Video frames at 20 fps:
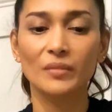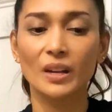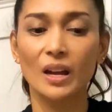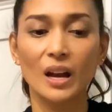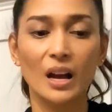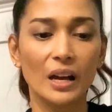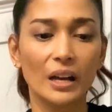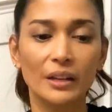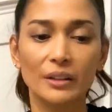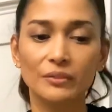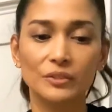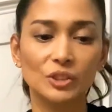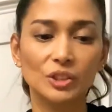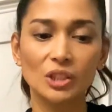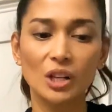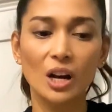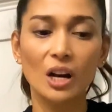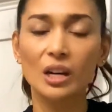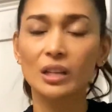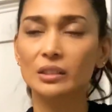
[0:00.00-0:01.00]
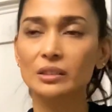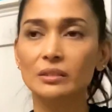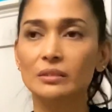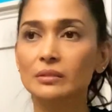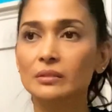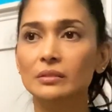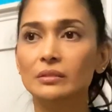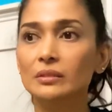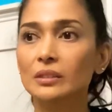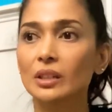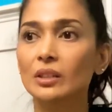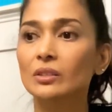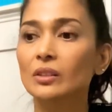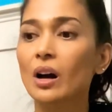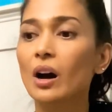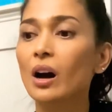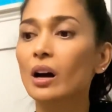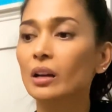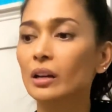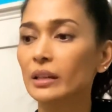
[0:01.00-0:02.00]
I've shot the
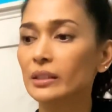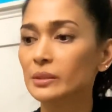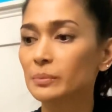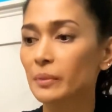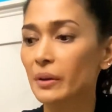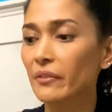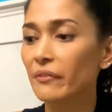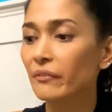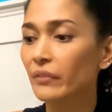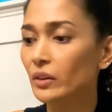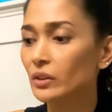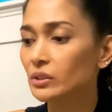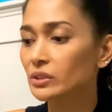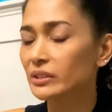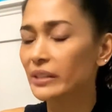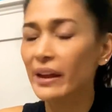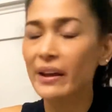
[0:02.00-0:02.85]
Glock as my first